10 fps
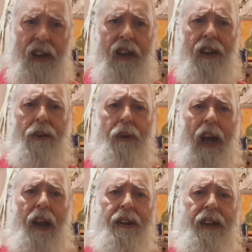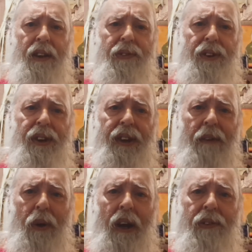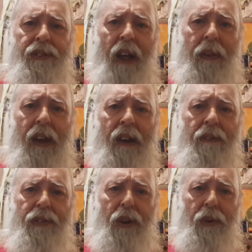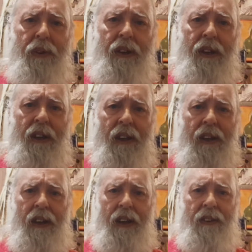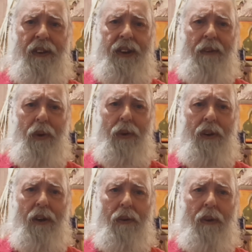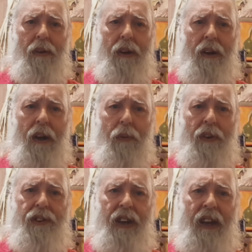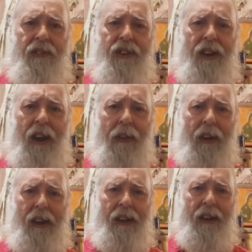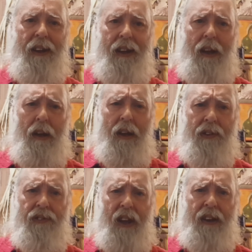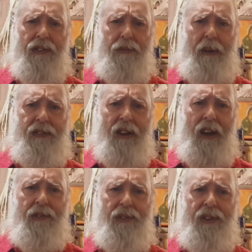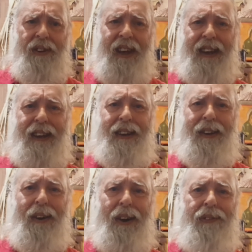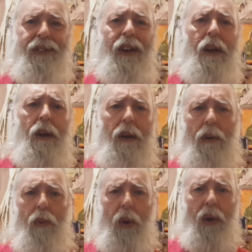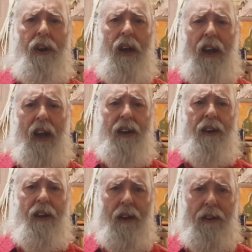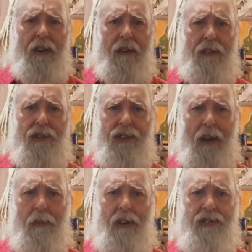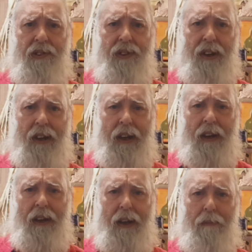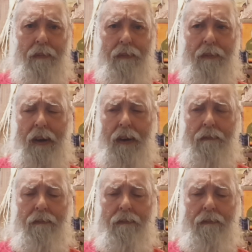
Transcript: the reality is that the devil has nothing of his own. The devil originates nothing. Instead, he specializes in taking God's word and the celebrations and the, and the um,